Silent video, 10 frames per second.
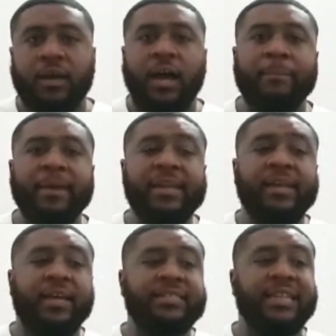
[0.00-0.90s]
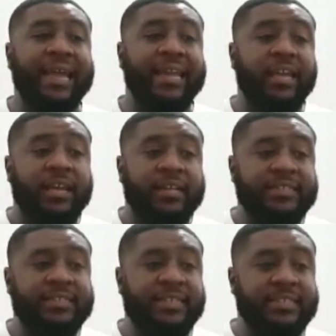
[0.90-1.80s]
I mean, it's like
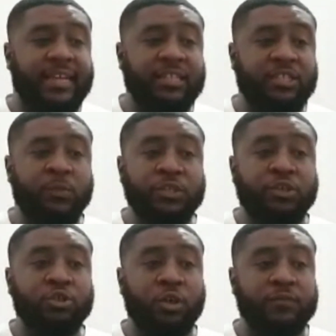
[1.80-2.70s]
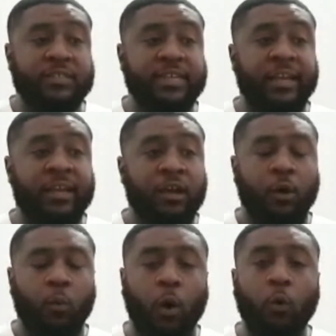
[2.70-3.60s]
the switch goes off to say,
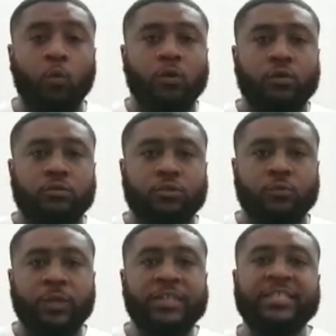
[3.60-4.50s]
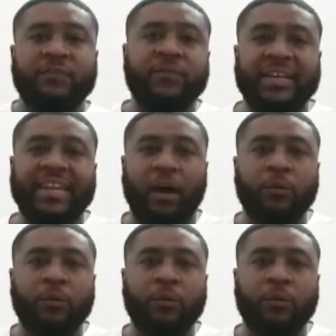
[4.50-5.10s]
oh, we need to defend now.